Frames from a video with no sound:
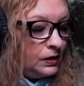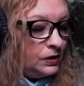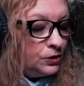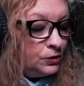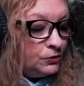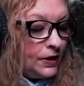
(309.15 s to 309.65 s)

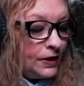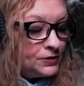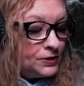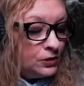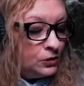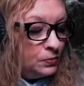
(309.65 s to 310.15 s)
The rec
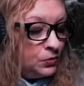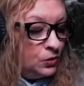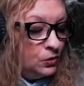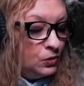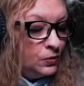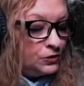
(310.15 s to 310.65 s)
center
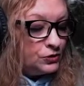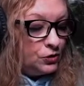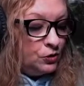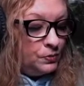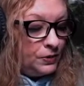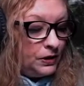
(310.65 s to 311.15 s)
pool was
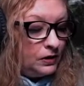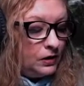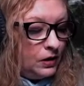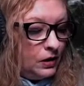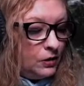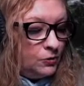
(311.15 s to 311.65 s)
open
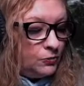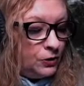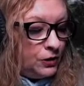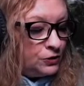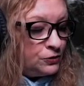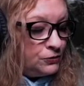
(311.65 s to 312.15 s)
for
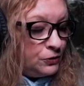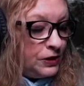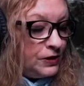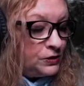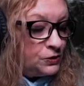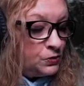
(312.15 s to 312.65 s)
its free
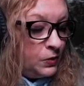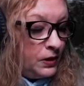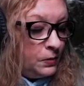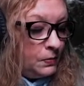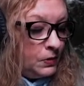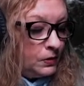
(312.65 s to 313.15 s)

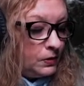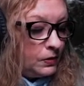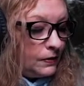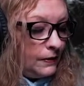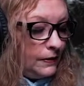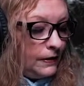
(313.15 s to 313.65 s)
swim,
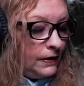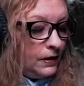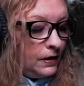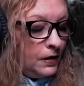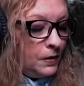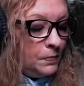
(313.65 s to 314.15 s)

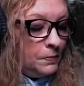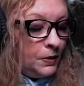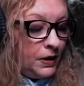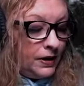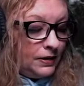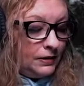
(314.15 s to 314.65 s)

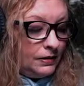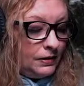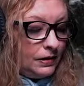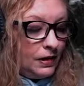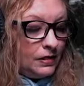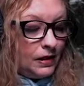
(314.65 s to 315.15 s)
but
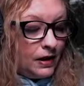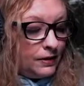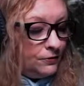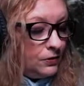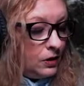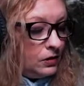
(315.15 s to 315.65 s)
a
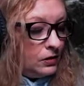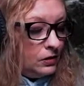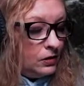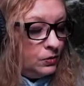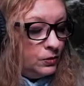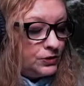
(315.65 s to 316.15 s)
lifeguard
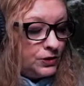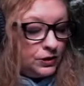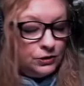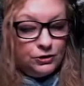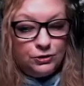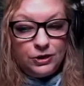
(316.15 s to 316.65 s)
who was on
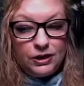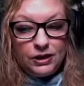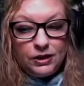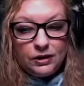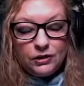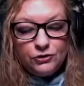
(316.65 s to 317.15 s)
duty
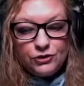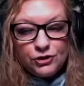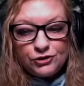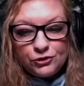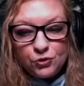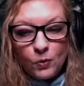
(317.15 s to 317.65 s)

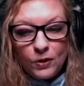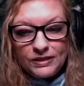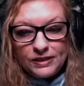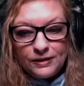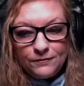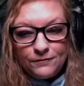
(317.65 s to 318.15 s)
just
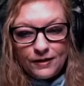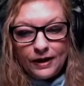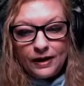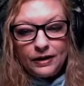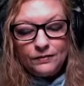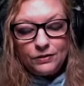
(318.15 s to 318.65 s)

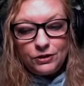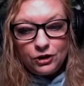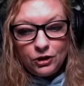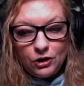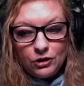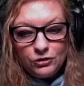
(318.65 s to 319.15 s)
25
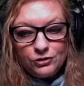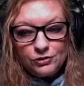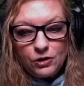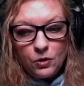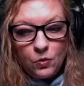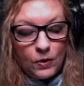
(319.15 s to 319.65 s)
yards
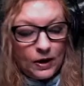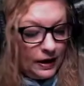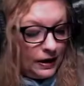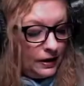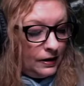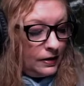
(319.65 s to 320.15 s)
away